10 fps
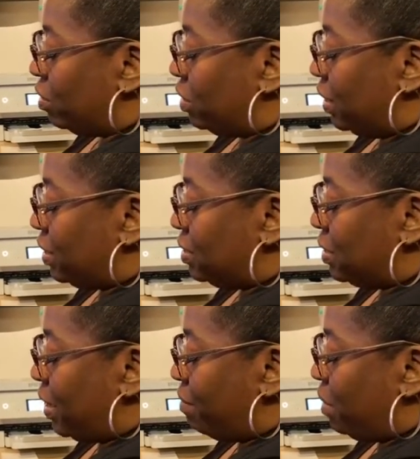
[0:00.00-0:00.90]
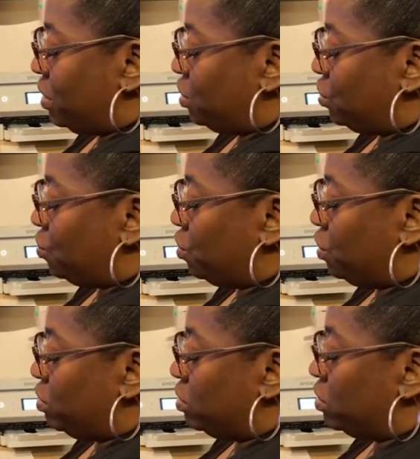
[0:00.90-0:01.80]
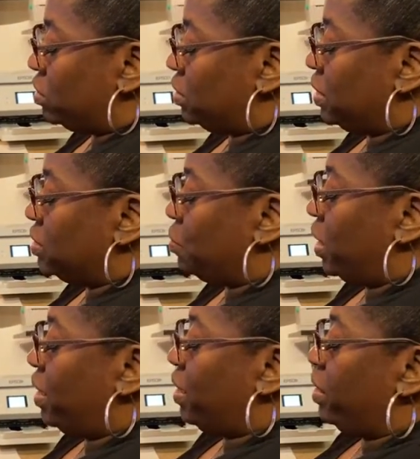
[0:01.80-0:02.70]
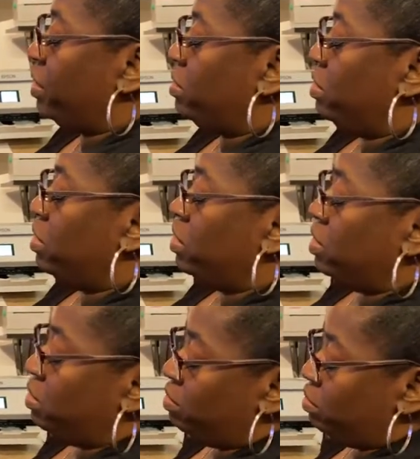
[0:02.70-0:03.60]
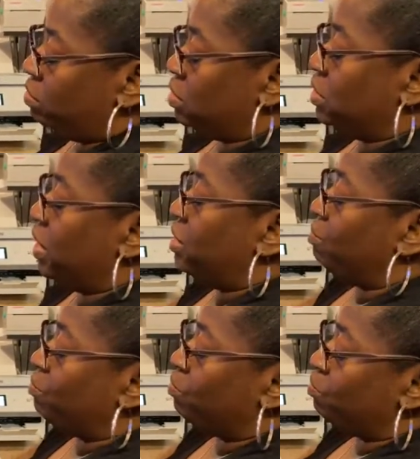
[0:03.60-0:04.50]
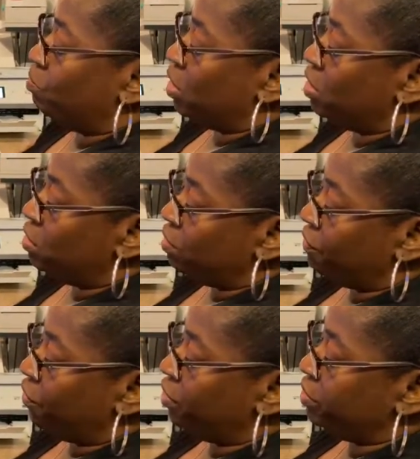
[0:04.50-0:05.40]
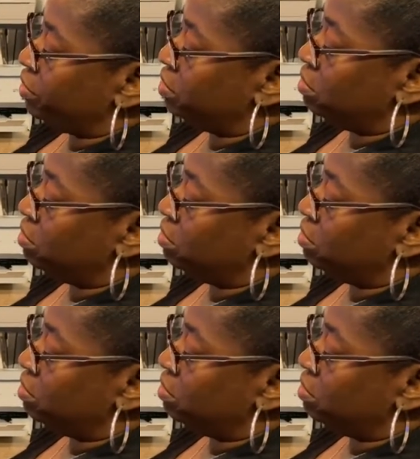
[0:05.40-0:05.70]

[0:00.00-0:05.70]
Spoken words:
Well, like I say, I make sure, that's why I take here first,